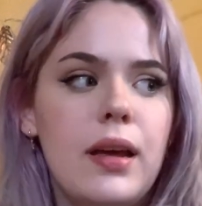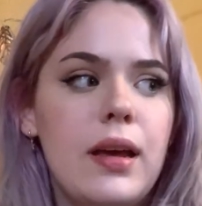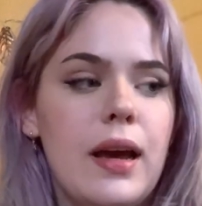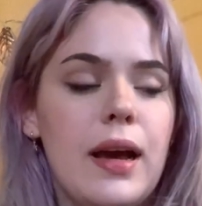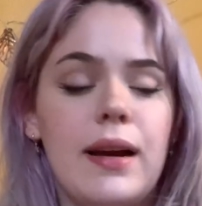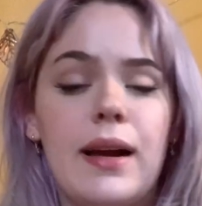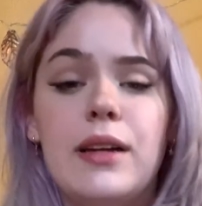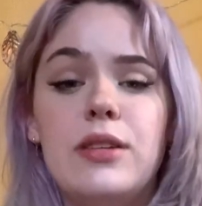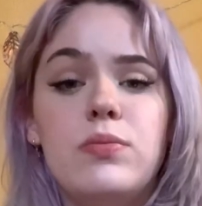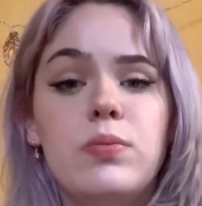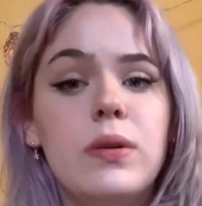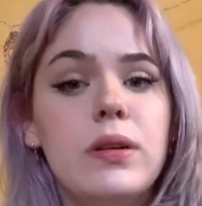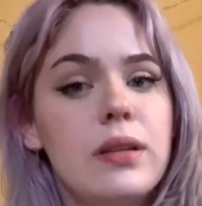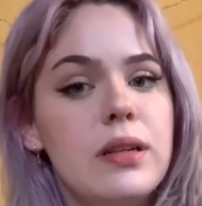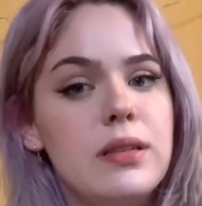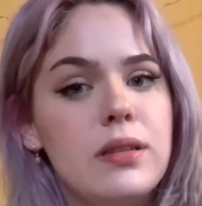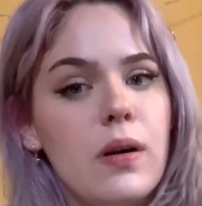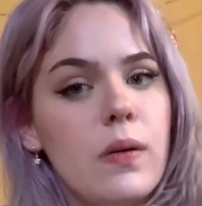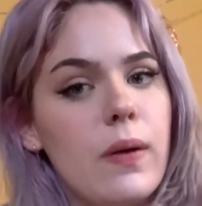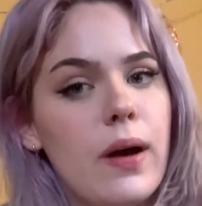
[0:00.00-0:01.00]
and I really
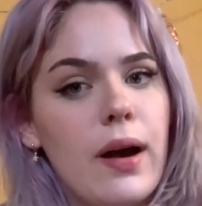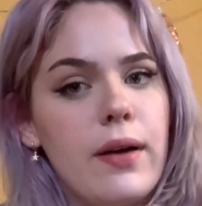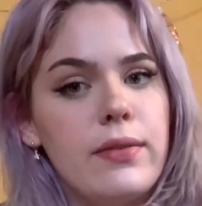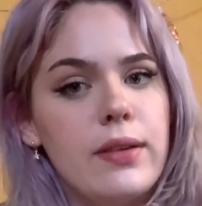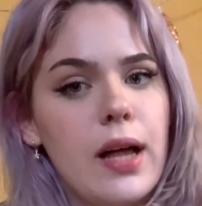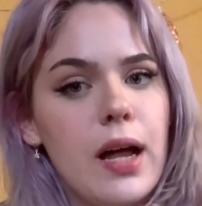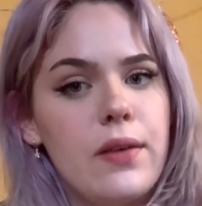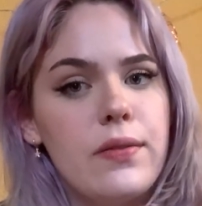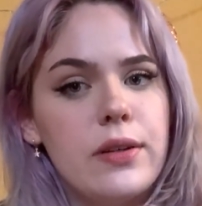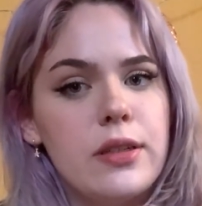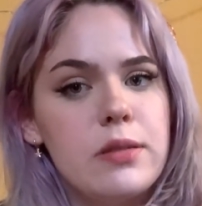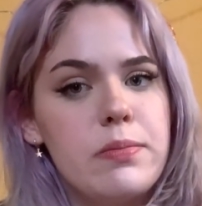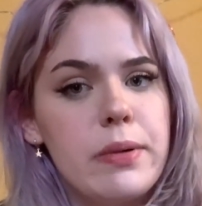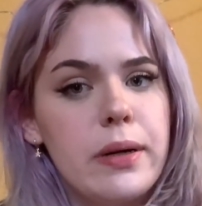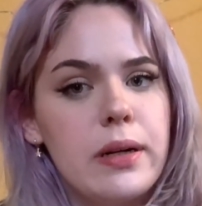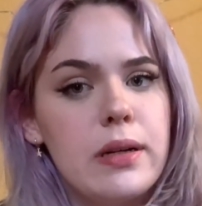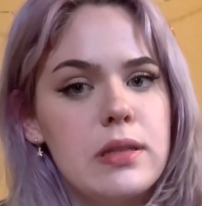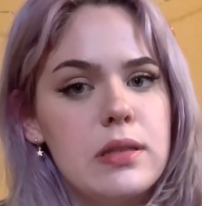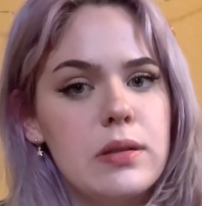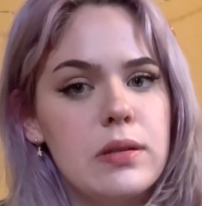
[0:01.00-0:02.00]
don't have a lot of
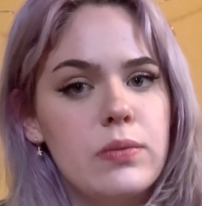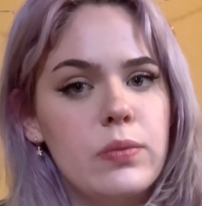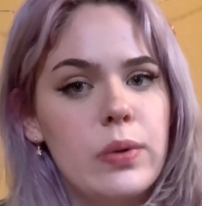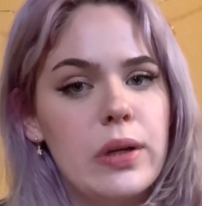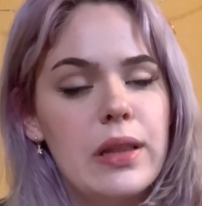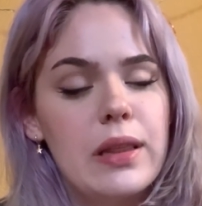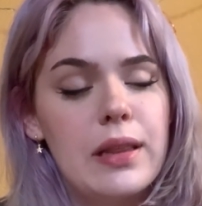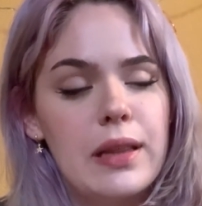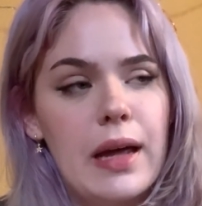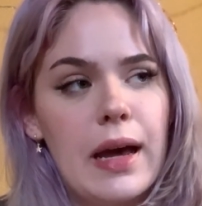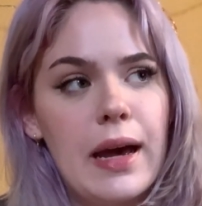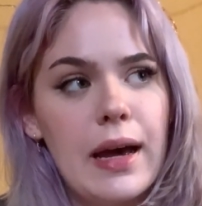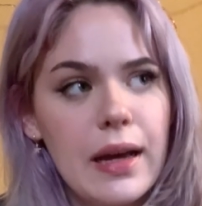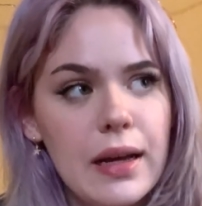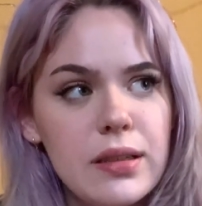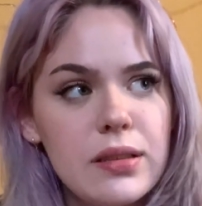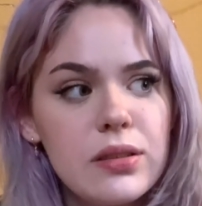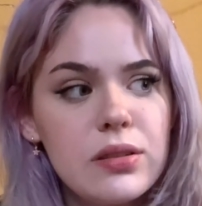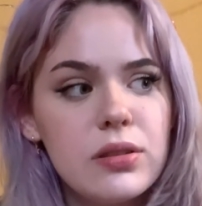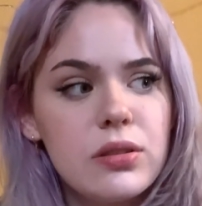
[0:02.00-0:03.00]
experience with
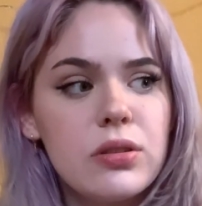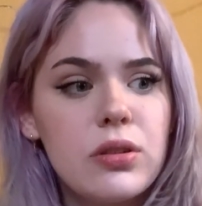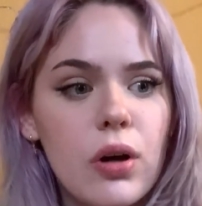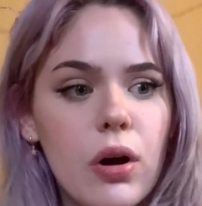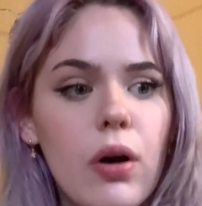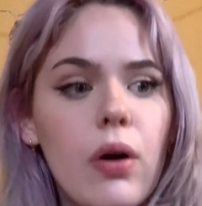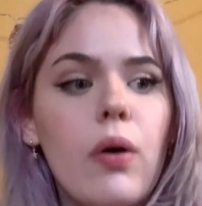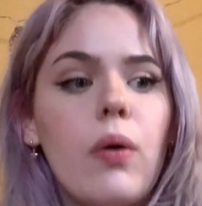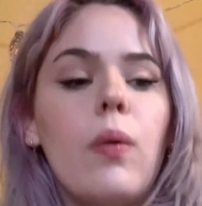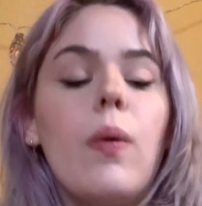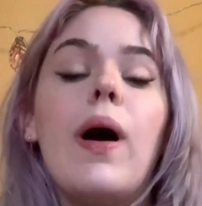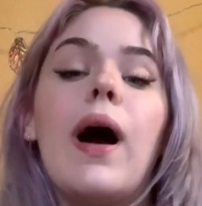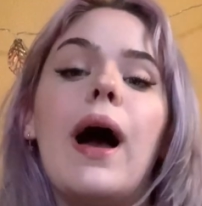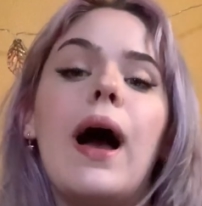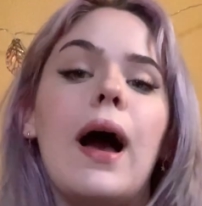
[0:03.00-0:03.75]
that, so